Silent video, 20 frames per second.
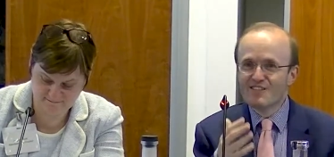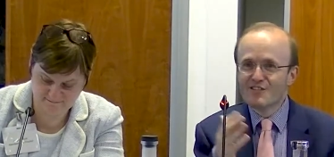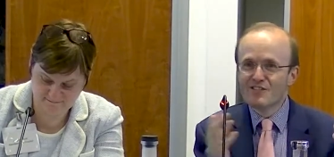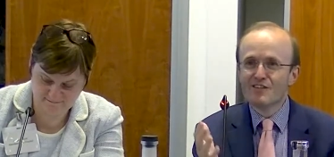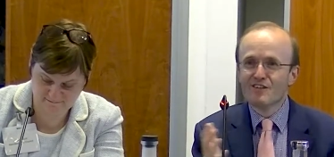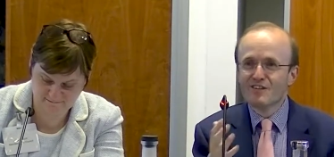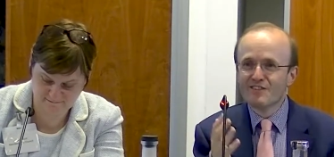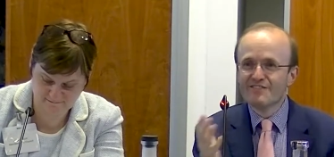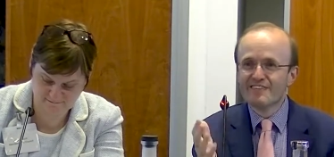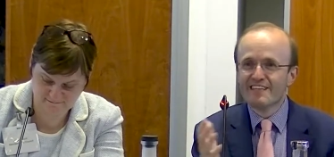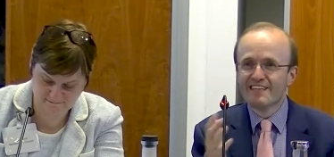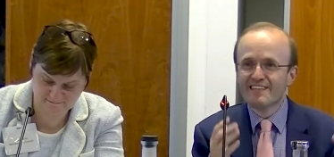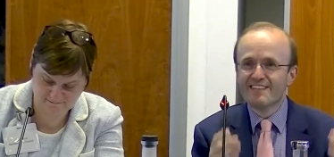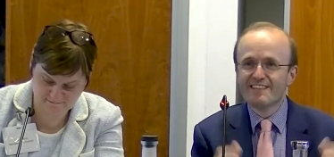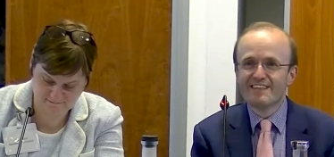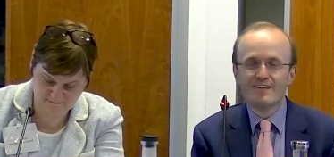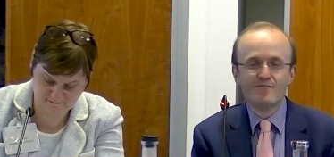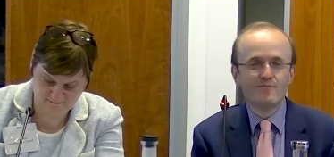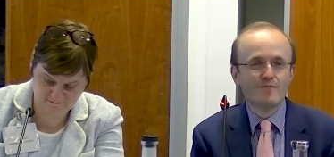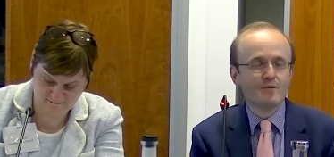Speaker 1: stuff
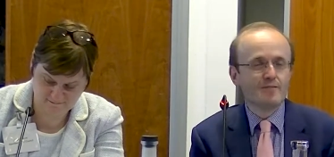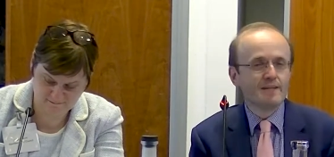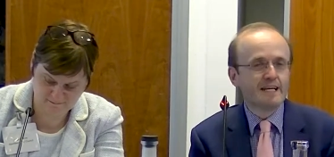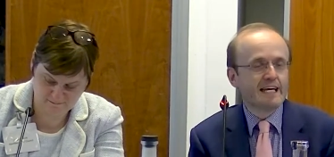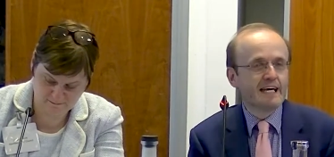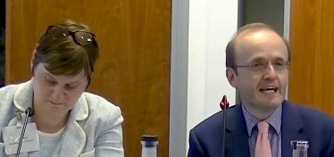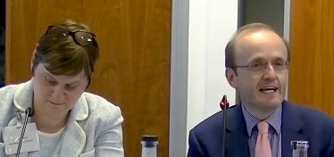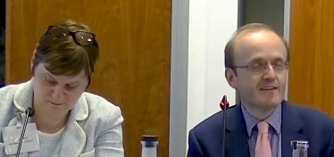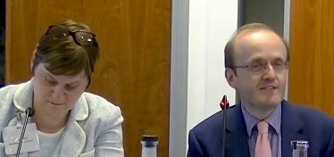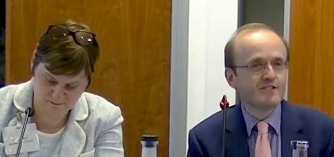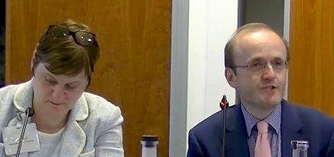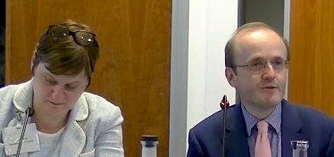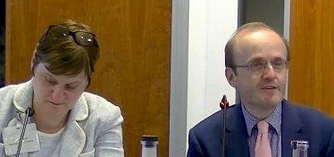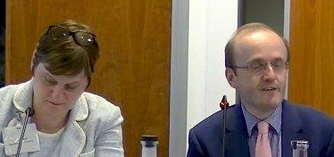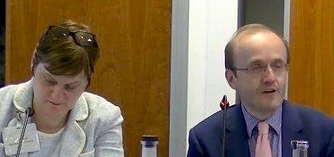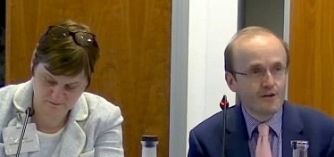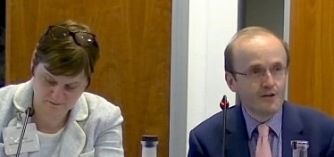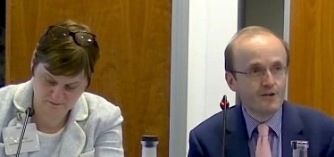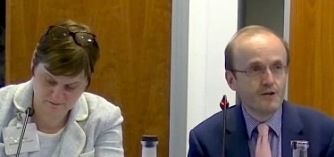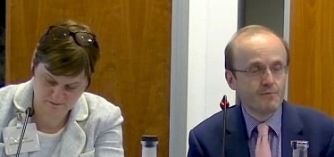in, in public health, so we've
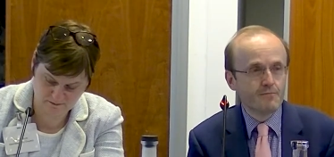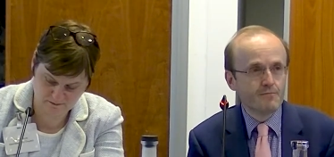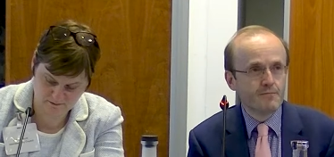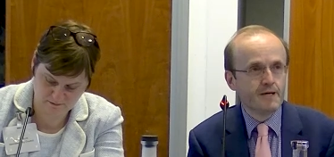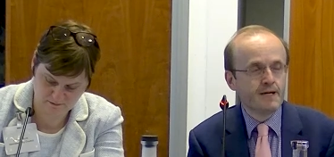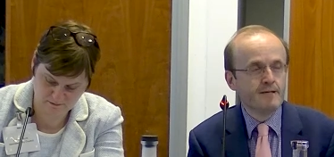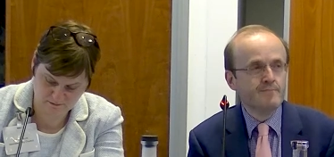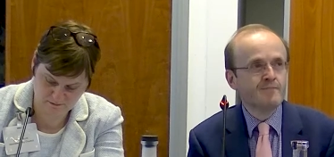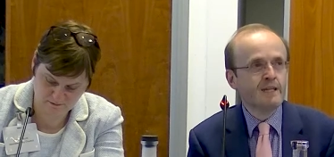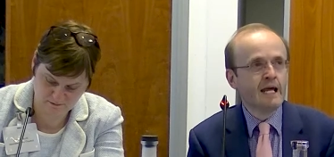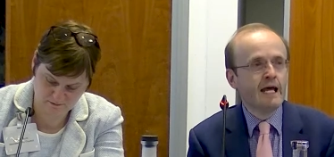got a number.